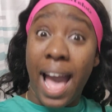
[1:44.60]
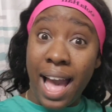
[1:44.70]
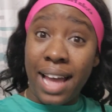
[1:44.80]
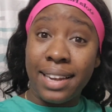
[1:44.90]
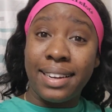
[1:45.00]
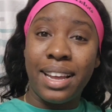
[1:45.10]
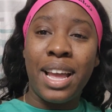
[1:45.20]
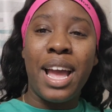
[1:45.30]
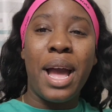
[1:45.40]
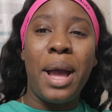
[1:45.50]
and
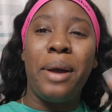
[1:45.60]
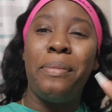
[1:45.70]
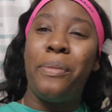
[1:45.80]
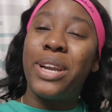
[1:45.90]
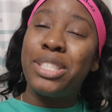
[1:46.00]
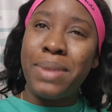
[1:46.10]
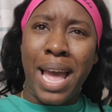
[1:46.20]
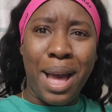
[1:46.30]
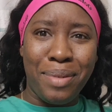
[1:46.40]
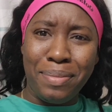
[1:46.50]
wish me
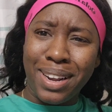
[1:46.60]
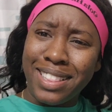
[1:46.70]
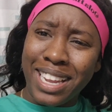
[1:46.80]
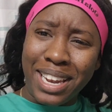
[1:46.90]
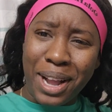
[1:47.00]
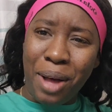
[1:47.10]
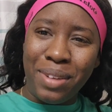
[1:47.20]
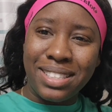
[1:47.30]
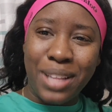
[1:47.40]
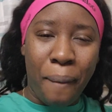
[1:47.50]
a happy birthday in the
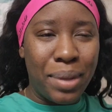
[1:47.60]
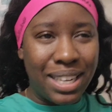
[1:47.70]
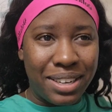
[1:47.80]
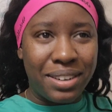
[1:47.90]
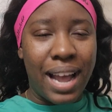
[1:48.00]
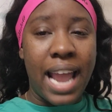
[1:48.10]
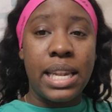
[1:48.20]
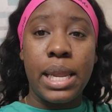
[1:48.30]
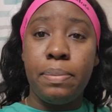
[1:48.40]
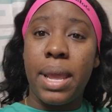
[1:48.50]
comments down below i
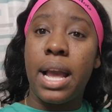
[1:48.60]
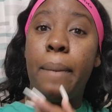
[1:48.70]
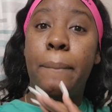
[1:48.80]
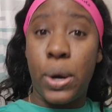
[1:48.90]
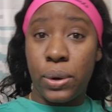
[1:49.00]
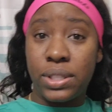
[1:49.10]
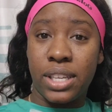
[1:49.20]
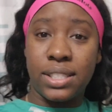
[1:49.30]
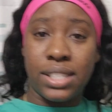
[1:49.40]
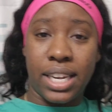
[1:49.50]
did make a
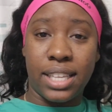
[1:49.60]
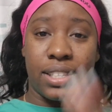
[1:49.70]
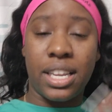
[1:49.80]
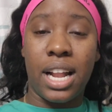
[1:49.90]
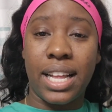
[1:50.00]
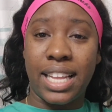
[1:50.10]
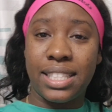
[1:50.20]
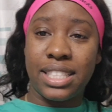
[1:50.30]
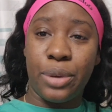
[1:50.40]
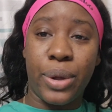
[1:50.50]
post yesterday so y'all
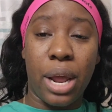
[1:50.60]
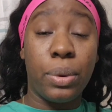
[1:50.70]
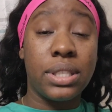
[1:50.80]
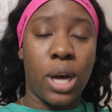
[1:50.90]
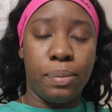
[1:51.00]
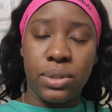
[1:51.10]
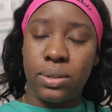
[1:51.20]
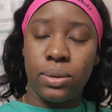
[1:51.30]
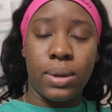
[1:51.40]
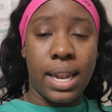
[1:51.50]
can see what i was up
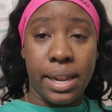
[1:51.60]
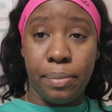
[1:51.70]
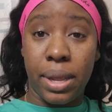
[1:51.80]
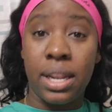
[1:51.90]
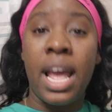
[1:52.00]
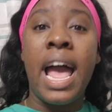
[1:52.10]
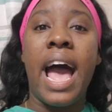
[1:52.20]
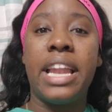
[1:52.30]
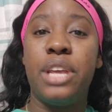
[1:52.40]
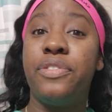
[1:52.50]
to a little bit
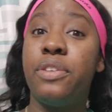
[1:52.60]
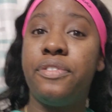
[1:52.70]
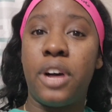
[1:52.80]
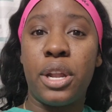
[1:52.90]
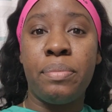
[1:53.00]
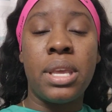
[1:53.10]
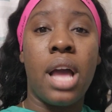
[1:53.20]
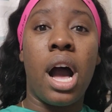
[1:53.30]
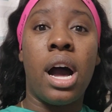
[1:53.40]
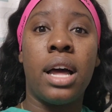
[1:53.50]
and if you follow
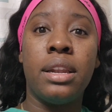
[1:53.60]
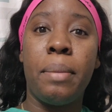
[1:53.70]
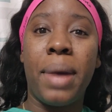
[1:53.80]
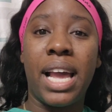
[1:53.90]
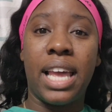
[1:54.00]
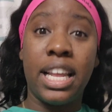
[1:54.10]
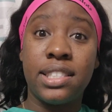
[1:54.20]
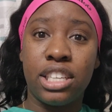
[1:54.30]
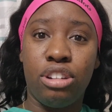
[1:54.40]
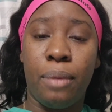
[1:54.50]
me on my
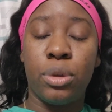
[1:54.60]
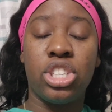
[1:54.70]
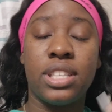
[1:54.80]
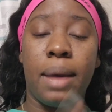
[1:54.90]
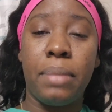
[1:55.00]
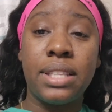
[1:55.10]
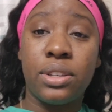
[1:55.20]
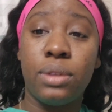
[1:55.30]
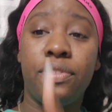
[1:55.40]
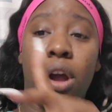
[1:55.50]
instagram which is at
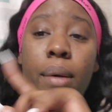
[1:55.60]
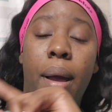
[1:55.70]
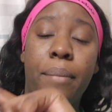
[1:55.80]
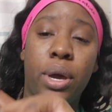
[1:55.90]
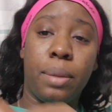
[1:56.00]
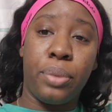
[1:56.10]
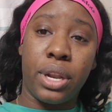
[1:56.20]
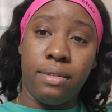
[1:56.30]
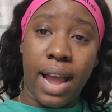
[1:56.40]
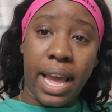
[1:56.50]
miss good form i'm gonna
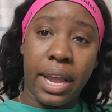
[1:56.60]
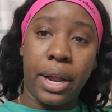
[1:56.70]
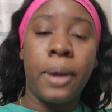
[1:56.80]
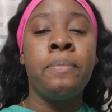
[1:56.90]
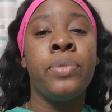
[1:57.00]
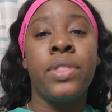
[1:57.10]
put it right here